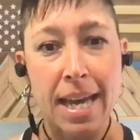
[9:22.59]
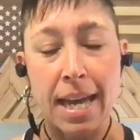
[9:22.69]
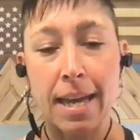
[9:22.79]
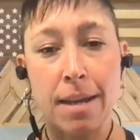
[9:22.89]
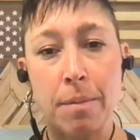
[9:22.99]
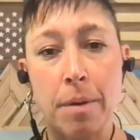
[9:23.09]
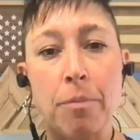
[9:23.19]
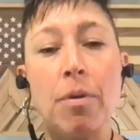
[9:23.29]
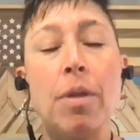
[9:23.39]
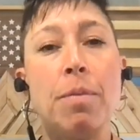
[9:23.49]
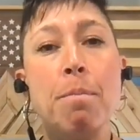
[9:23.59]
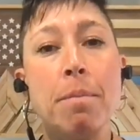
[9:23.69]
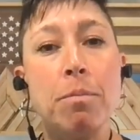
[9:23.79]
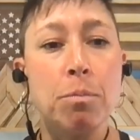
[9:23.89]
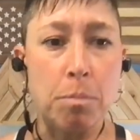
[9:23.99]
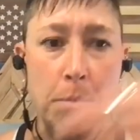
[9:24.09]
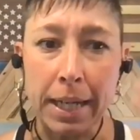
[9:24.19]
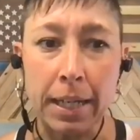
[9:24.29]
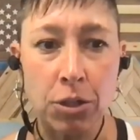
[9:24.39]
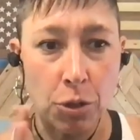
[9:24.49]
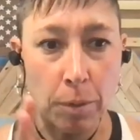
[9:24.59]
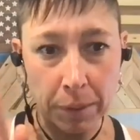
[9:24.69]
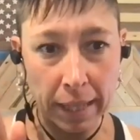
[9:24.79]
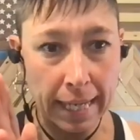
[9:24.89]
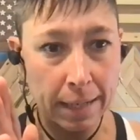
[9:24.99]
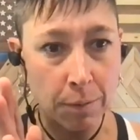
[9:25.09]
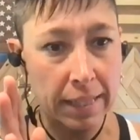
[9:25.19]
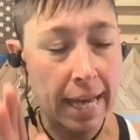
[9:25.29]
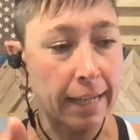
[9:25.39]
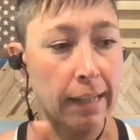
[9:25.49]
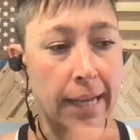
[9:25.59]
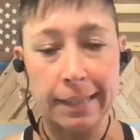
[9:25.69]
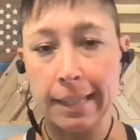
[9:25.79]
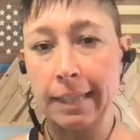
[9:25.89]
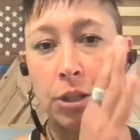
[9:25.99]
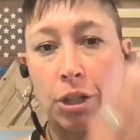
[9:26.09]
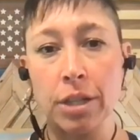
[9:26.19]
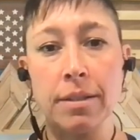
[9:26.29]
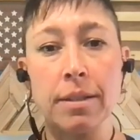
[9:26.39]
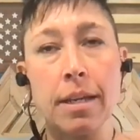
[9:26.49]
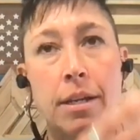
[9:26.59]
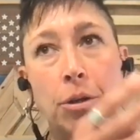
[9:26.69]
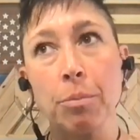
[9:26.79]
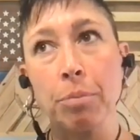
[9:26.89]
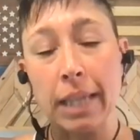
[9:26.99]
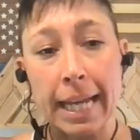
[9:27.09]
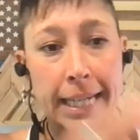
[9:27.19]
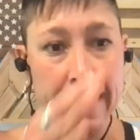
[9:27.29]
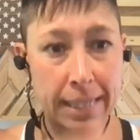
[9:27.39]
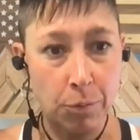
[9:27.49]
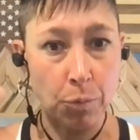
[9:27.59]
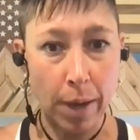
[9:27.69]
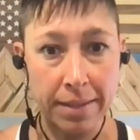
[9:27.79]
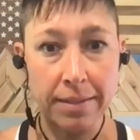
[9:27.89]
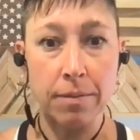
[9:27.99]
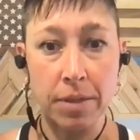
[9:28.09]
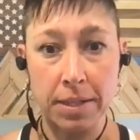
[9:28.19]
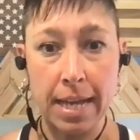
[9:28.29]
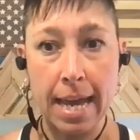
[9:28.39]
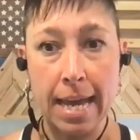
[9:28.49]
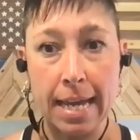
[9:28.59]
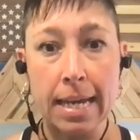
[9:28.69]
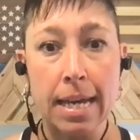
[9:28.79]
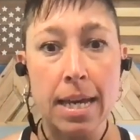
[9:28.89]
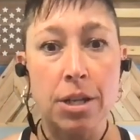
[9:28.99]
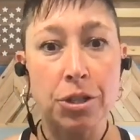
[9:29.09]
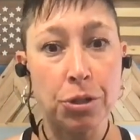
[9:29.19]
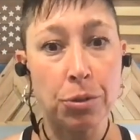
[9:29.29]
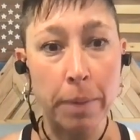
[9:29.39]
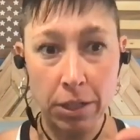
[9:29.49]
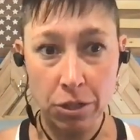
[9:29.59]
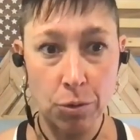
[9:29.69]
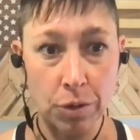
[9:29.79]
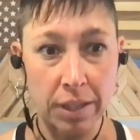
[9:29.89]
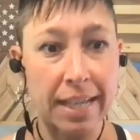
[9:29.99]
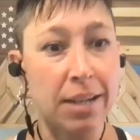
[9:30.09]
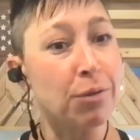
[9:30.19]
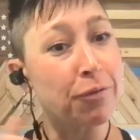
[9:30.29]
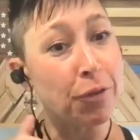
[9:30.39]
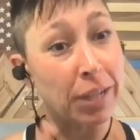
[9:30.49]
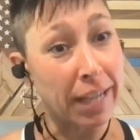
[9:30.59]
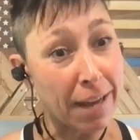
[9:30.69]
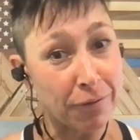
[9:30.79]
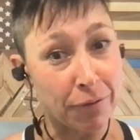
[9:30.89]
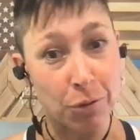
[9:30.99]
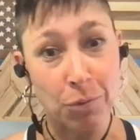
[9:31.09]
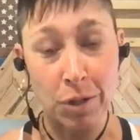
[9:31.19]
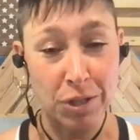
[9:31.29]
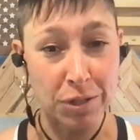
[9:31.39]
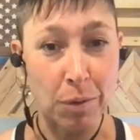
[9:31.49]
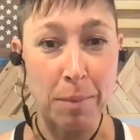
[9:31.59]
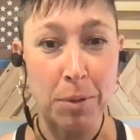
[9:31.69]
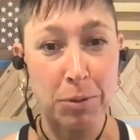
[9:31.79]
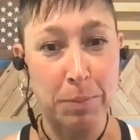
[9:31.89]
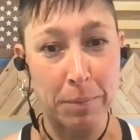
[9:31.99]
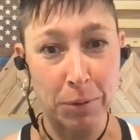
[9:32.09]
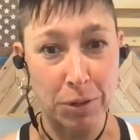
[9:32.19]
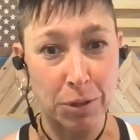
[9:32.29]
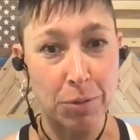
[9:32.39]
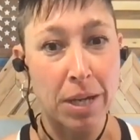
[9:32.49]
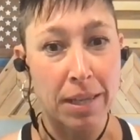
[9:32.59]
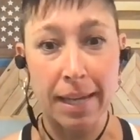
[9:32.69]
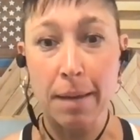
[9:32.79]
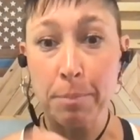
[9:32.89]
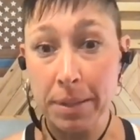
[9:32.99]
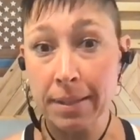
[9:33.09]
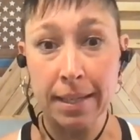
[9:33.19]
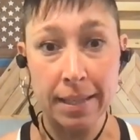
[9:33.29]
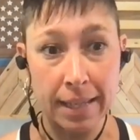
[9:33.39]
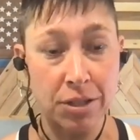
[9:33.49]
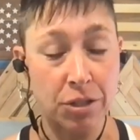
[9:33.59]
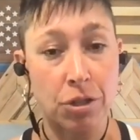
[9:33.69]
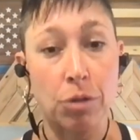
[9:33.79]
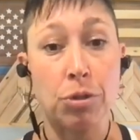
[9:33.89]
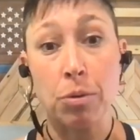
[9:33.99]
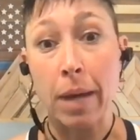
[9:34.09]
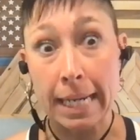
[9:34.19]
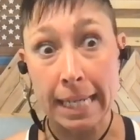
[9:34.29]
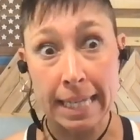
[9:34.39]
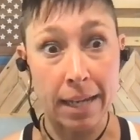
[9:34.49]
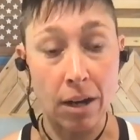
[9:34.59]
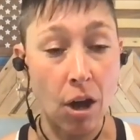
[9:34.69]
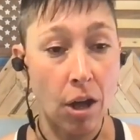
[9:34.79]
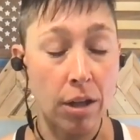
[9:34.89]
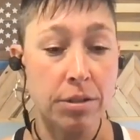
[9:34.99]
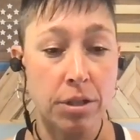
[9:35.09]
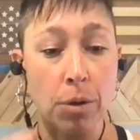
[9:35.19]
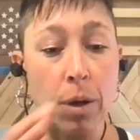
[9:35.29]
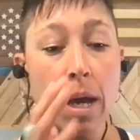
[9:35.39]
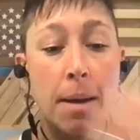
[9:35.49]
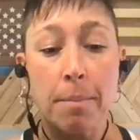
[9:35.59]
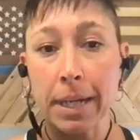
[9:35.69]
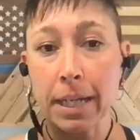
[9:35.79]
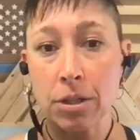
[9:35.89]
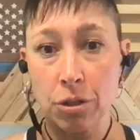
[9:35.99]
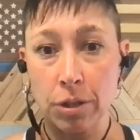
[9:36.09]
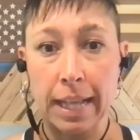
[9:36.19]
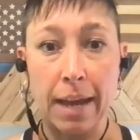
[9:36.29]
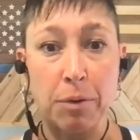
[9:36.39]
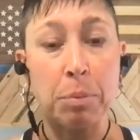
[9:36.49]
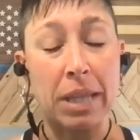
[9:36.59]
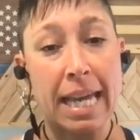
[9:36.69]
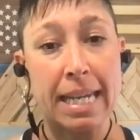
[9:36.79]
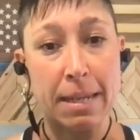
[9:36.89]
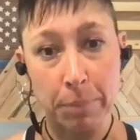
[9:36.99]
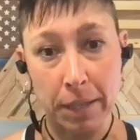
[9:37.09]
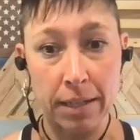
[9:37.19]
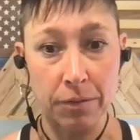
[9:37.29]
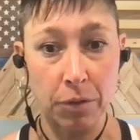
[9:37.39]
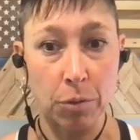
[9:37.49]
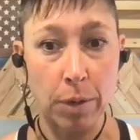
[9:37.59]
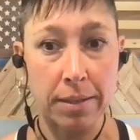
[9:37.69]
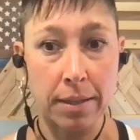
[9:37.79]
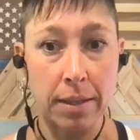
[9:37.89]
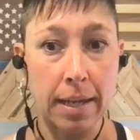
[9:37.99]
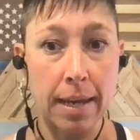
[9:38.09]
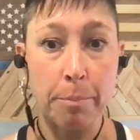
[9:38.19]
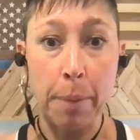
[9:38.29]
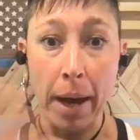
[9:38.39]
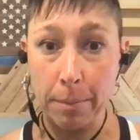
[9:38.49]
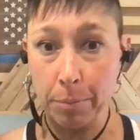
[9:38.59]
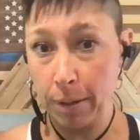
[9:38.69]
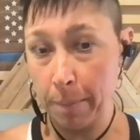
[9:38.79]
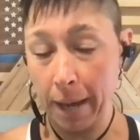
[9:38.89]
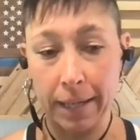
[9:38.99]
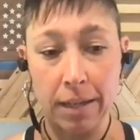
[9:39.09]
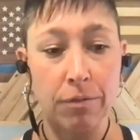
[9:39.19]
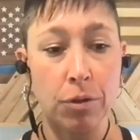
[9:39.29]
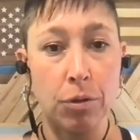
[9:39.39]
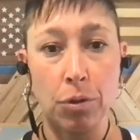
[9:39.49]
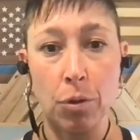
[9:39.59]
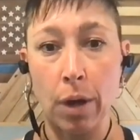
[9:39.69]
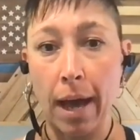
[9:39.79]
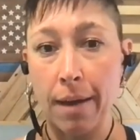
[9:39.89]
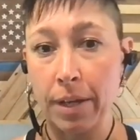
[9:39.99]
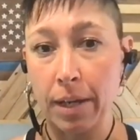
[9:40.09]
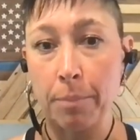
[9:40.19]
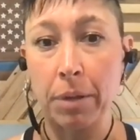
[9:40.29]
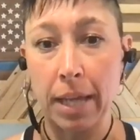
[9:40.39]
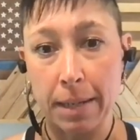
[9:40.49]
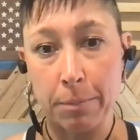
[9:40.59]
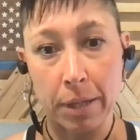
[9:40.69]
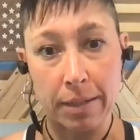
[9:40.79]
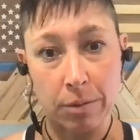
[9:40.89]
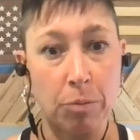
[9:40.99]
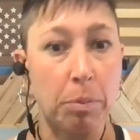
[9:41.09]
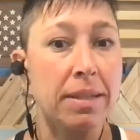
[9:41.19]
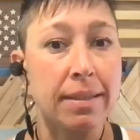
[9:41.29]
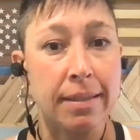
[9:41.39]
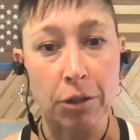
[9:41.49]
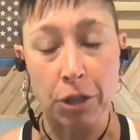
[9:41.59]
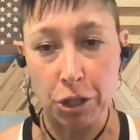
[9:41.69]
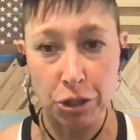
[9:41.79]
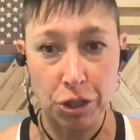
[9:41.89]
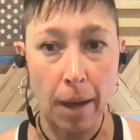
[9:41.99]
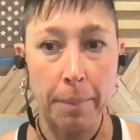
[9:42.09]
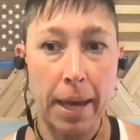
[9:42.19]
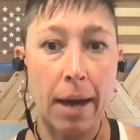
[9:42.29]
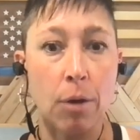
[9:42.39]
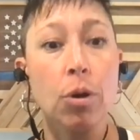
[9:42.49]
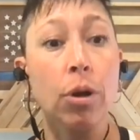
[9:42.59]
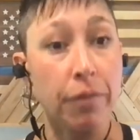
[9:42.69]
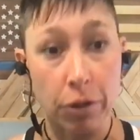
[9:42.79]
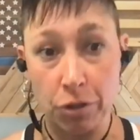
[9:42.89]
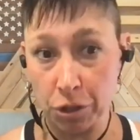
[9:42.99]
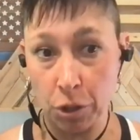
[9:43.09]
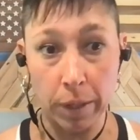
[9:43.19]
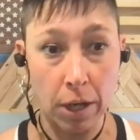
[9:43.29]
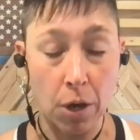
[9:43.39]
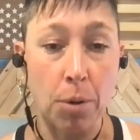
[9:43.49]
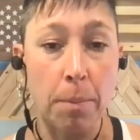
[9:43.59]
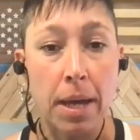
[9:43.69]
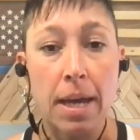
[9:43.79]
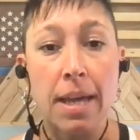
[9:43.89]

And um, making sure of planning with that client that they're they're planning the rest of the day to make sure that they don't forget food, which is what most people do. They get busy and they just don't do anything at all. So making sure that they have a plan in place for the rest of the day by pre-packing food or having a plan in place with places they're going to stop at or if they're just going home.